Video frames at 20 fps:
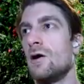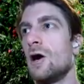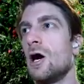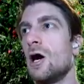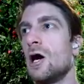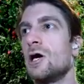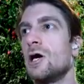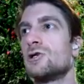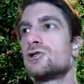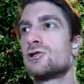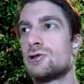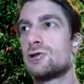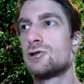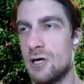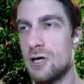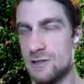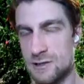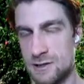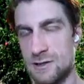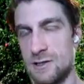a
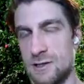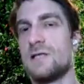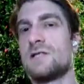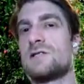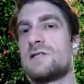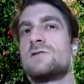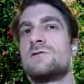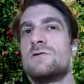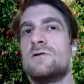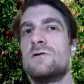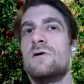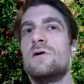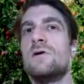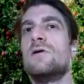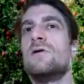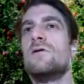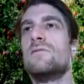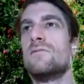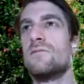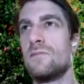trustless
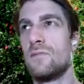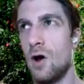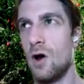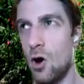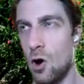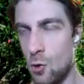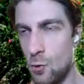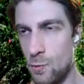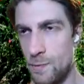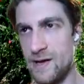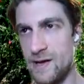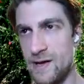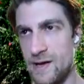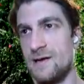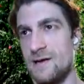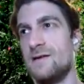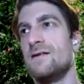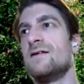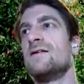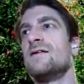
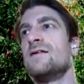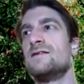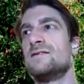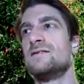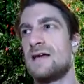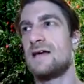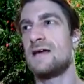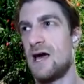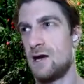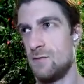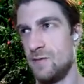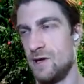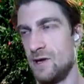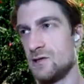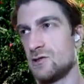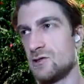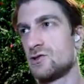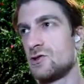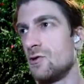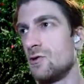open database,
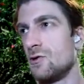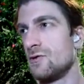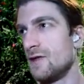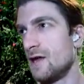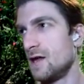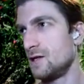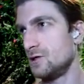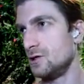so that